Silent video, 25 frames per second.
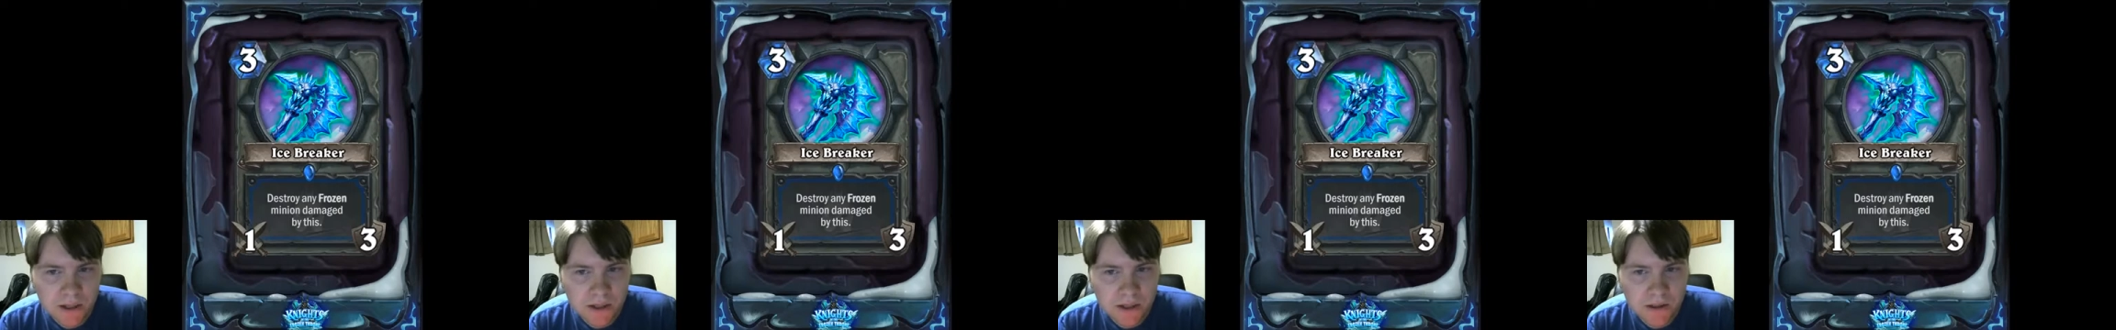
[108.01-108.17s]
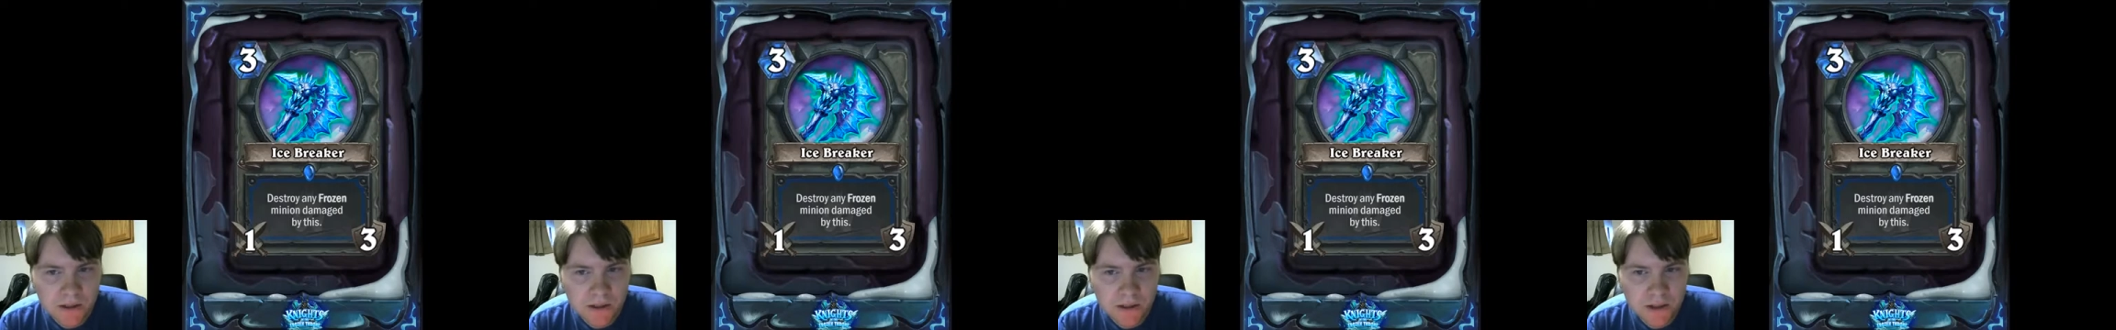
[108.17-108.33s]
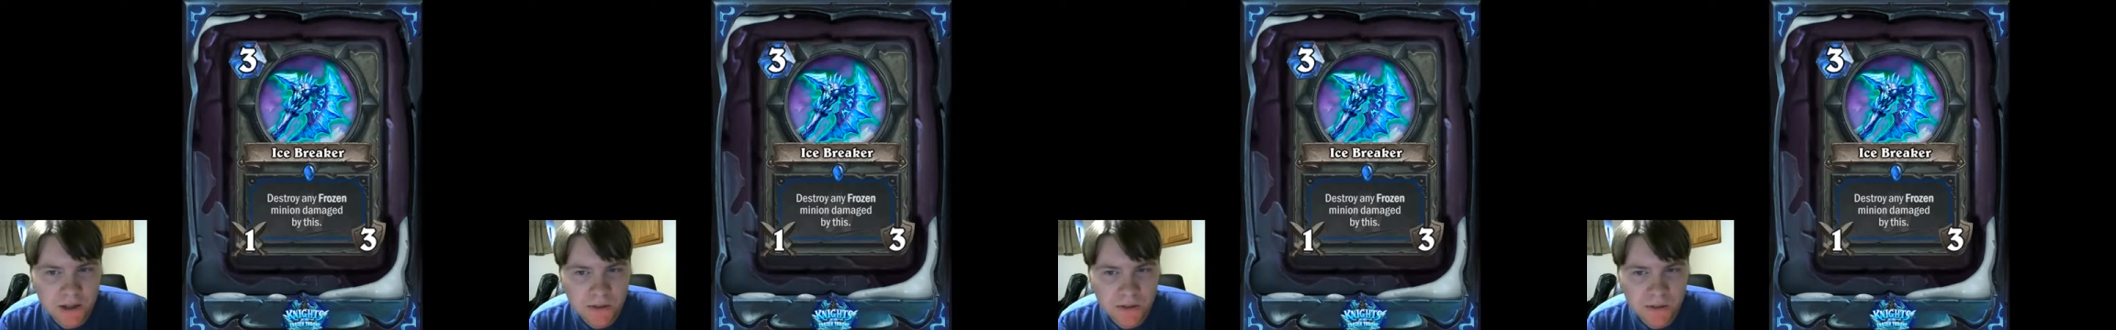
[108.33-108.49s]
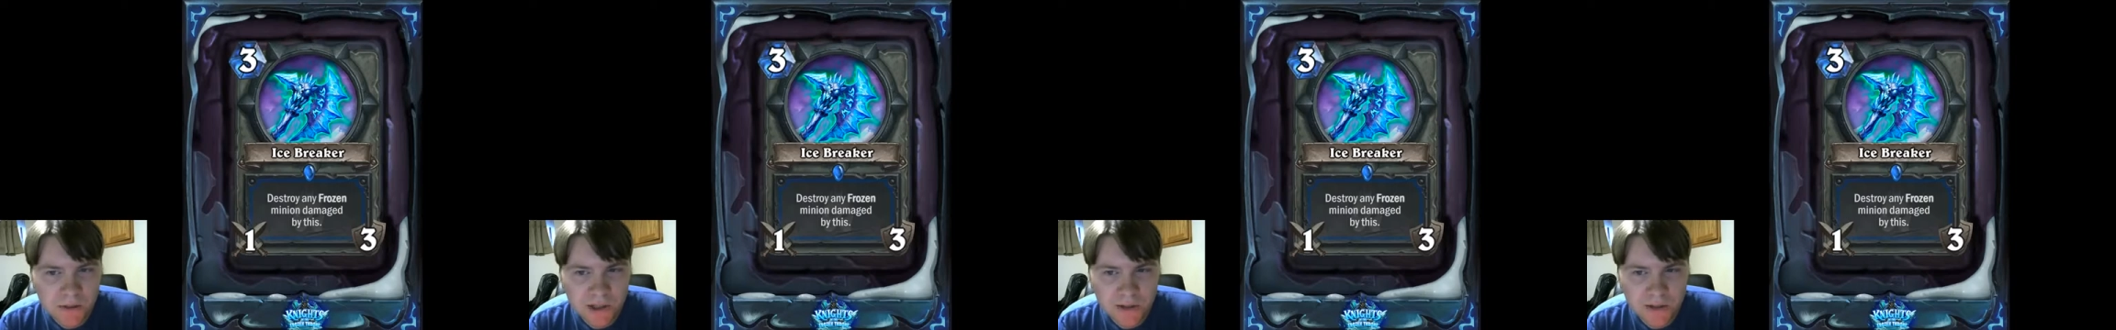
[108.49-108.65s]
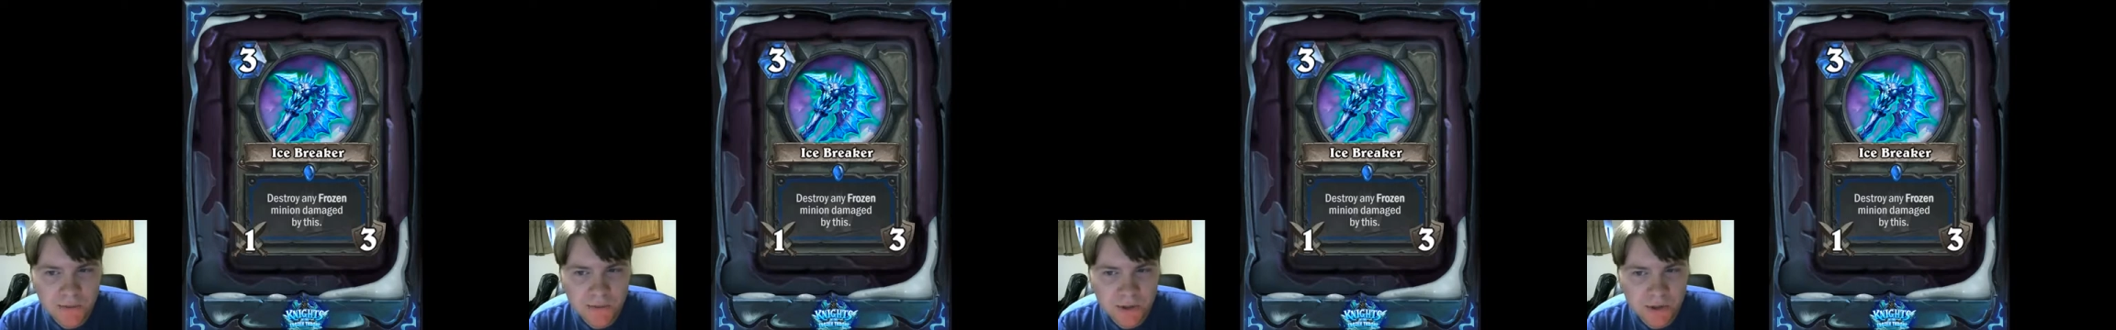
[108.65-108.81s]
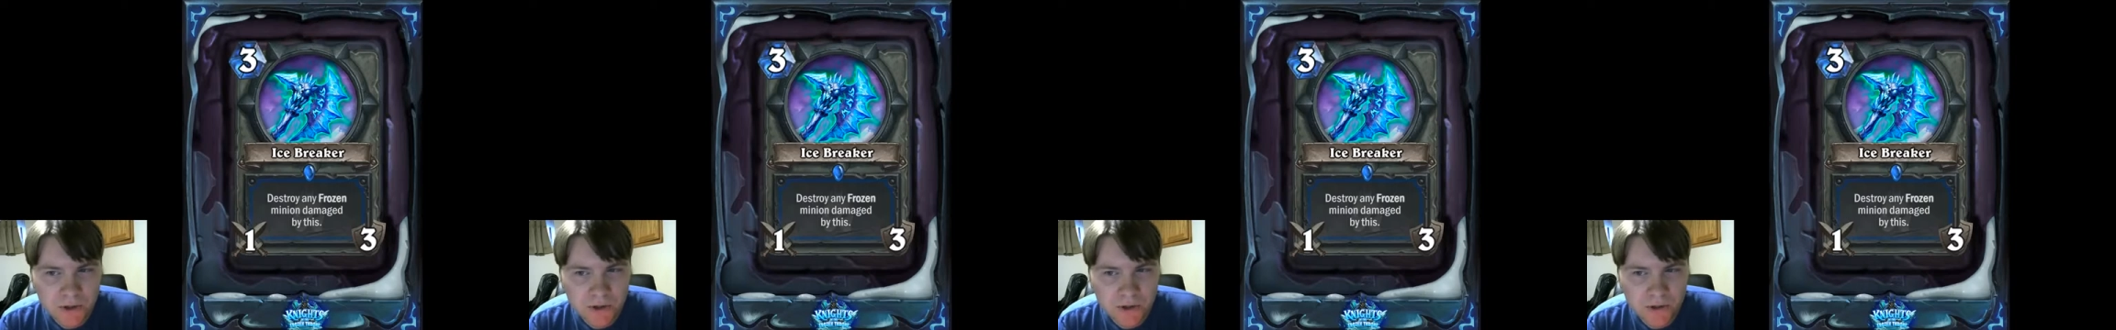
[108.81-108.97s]
Shamans have
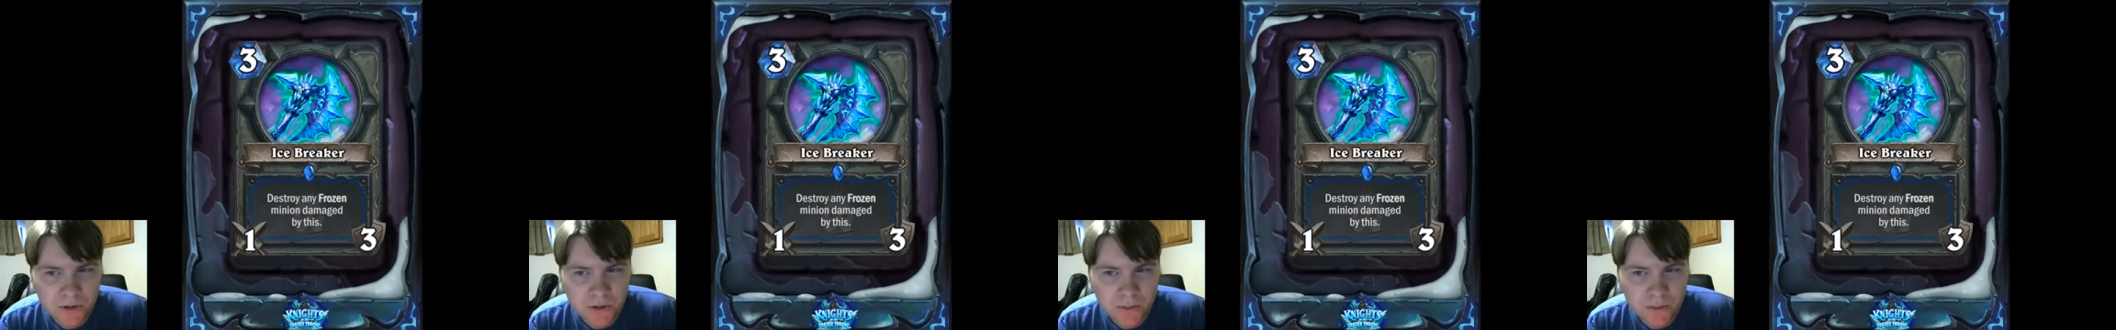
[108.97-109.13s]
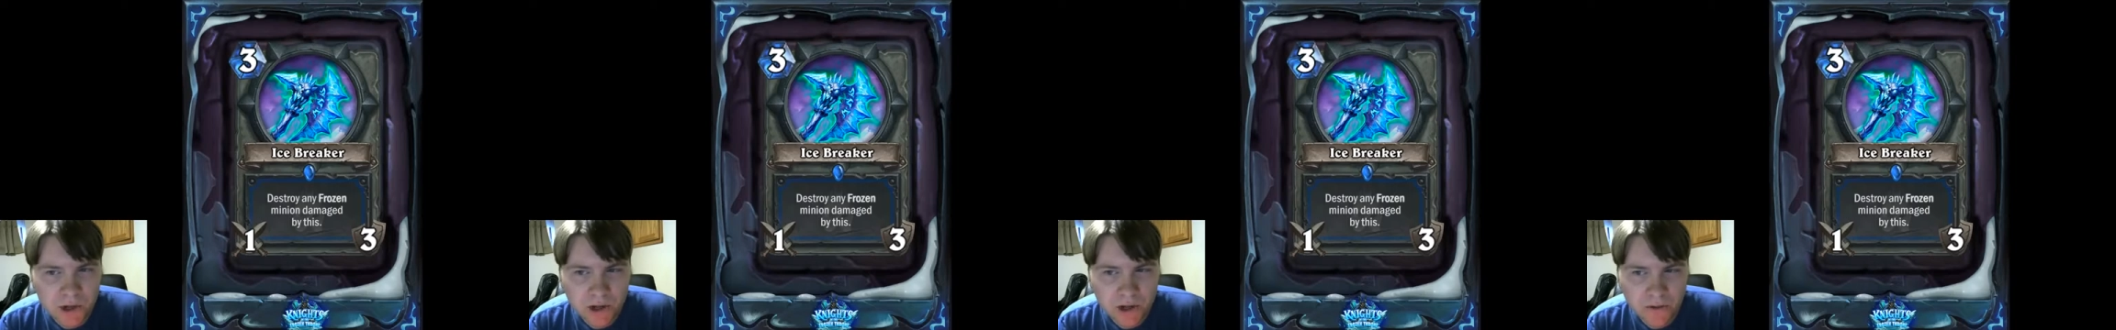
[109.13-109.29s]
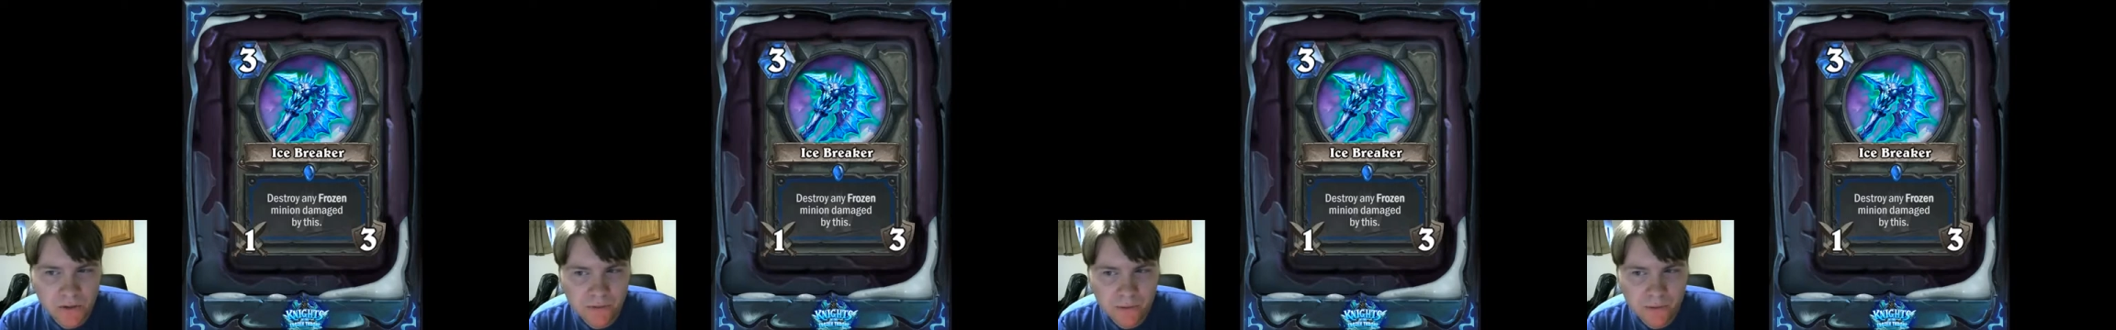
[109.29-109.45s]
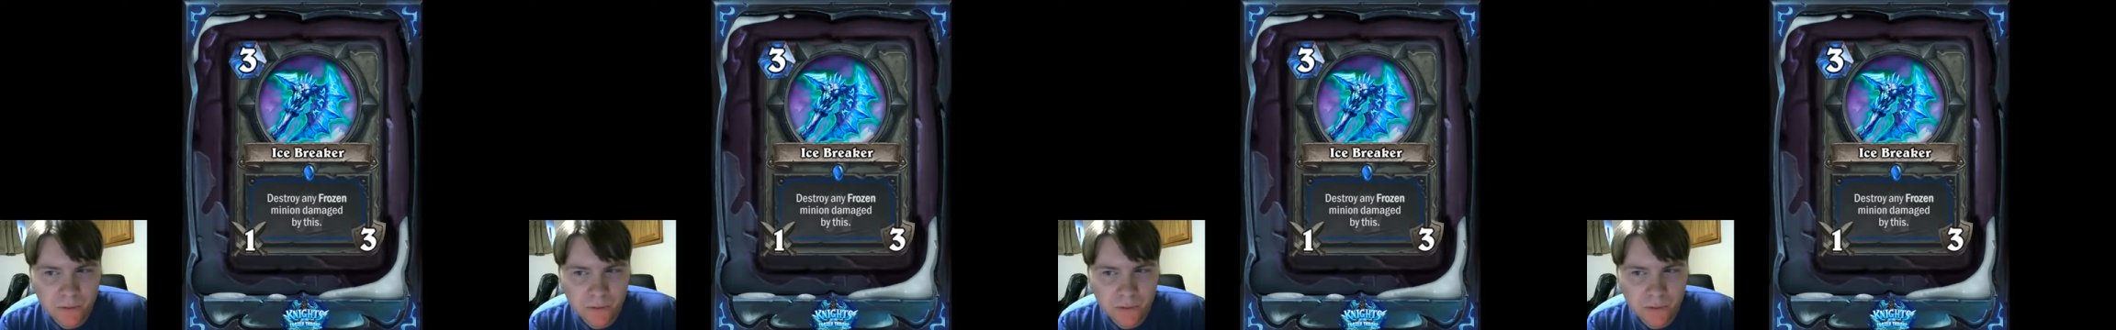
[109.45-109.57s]
a good amount of